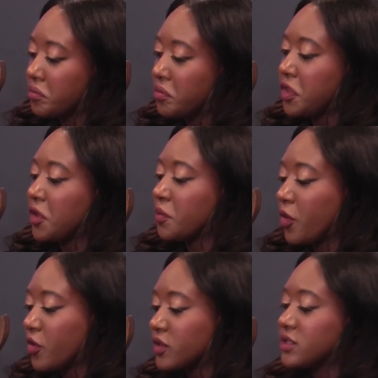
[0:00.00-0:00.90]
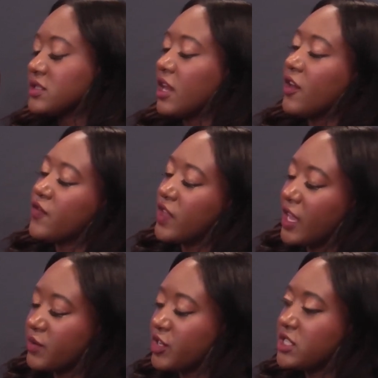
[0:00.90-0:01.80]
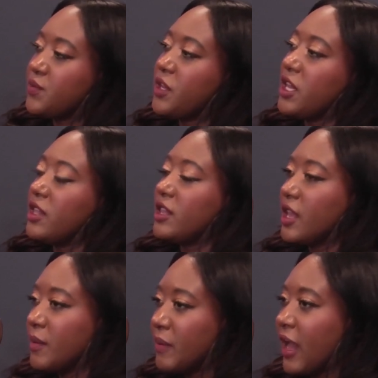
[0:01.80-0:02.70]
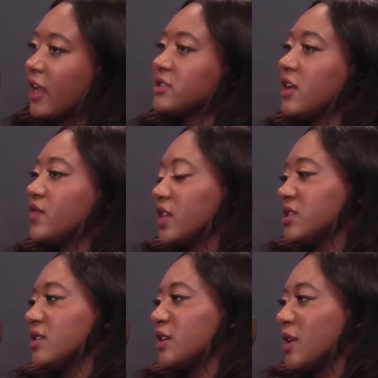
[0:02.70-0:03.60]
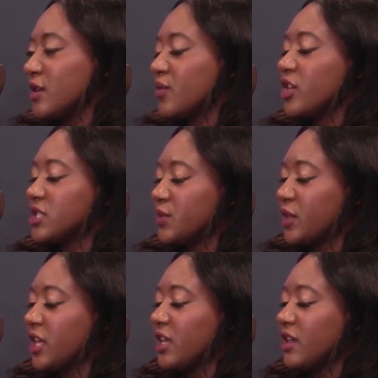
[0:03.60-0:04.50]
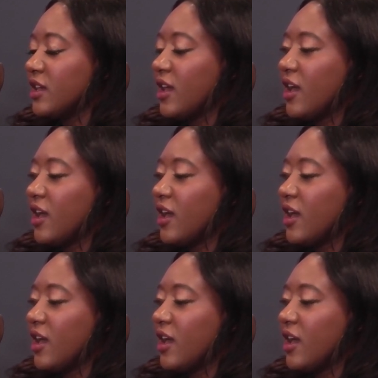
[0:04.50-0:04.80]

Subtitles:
the importance of the NAACP, the impact of the NAACP,